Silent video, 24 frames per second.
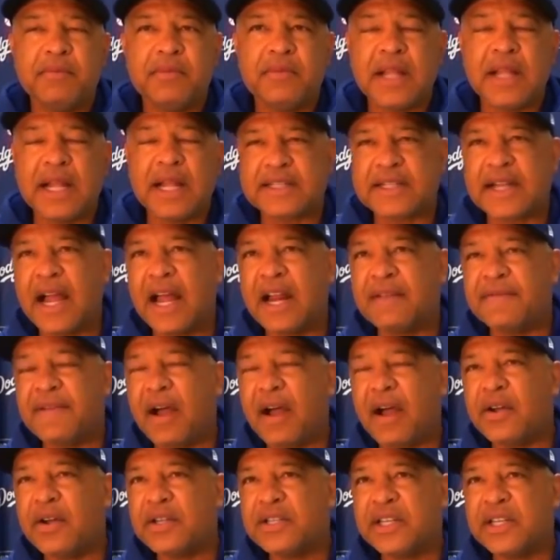that's kind of
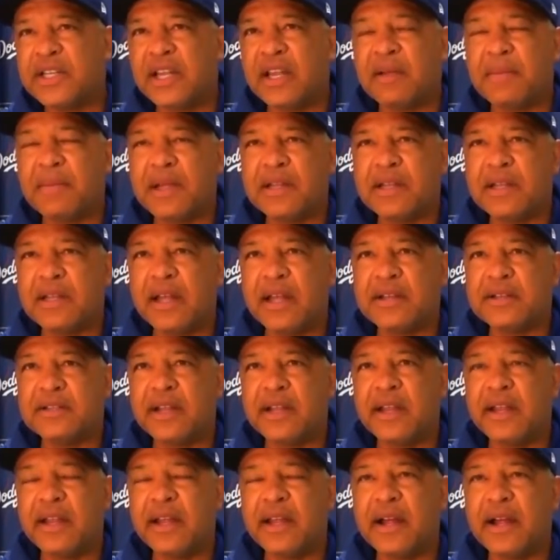how I see him
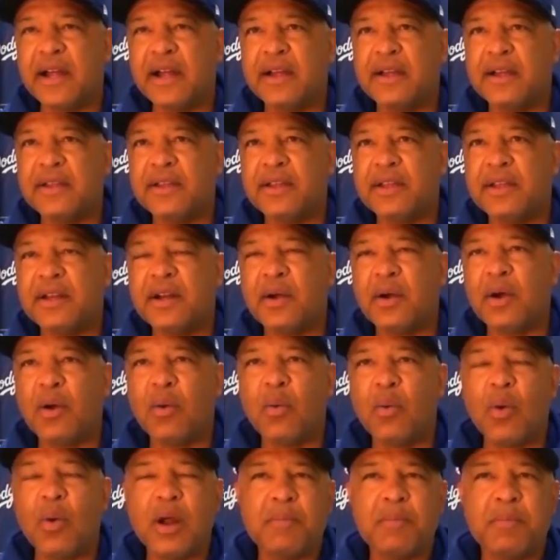as a, you know,
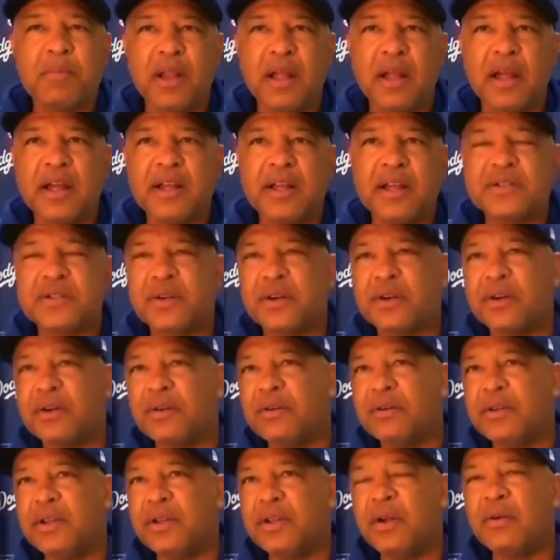a one plus
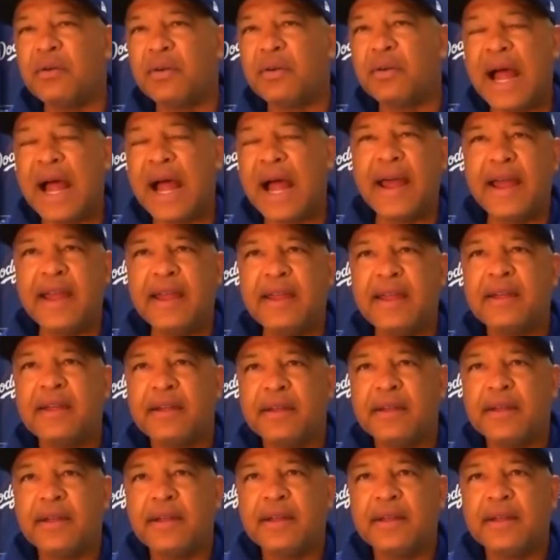or, you know, guy.